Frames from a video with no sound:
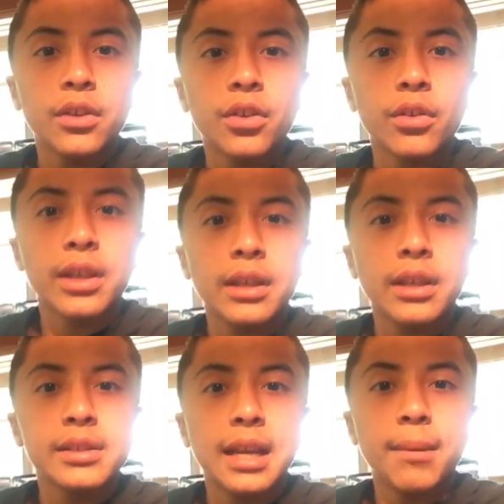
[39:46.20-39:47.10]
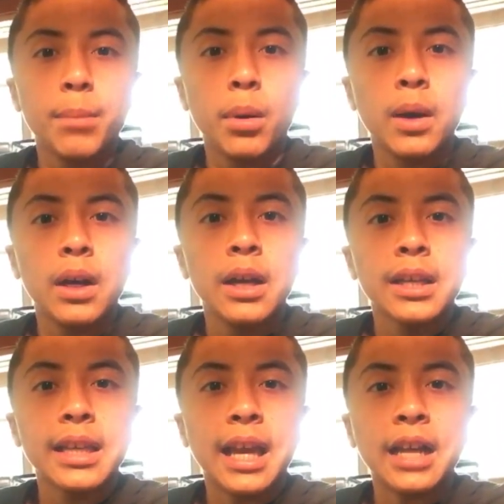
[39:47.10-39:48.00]
Can you show the Kenyan sand boa?
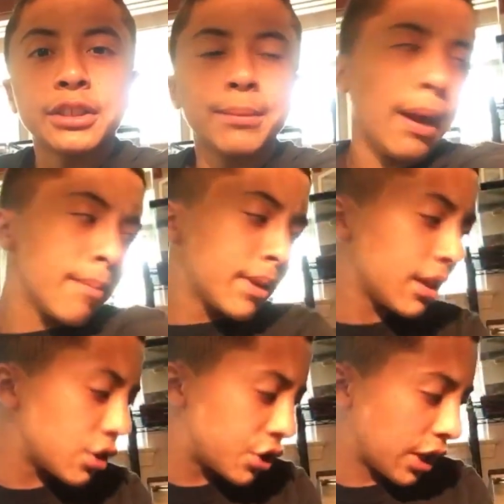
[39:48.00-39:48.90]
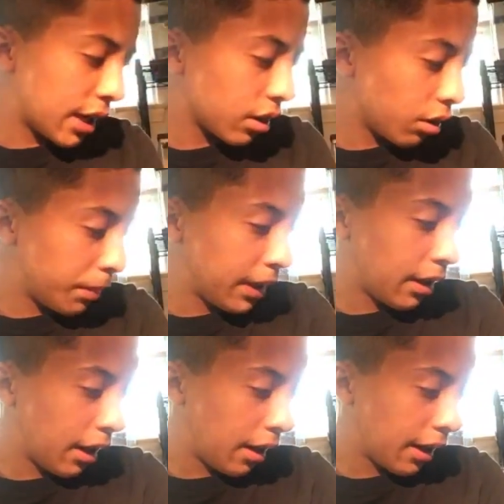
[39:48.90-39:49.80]
Yeah, she might be in shed a little
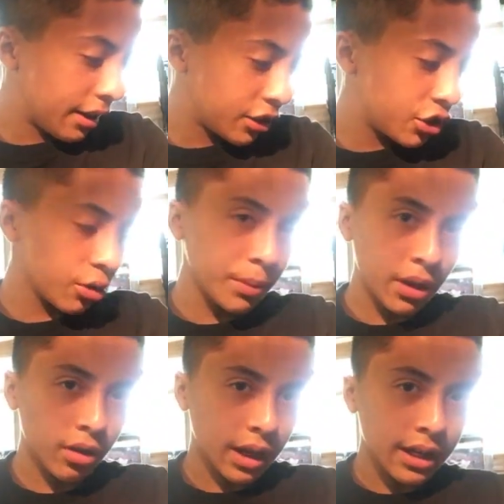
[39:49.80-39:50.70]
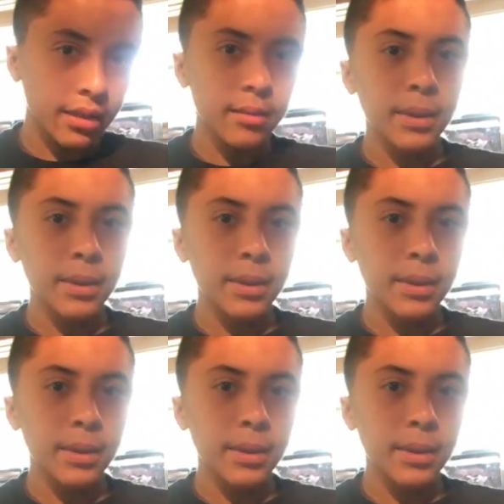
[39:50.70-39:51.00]
bit. Uh, I think she'll be all right.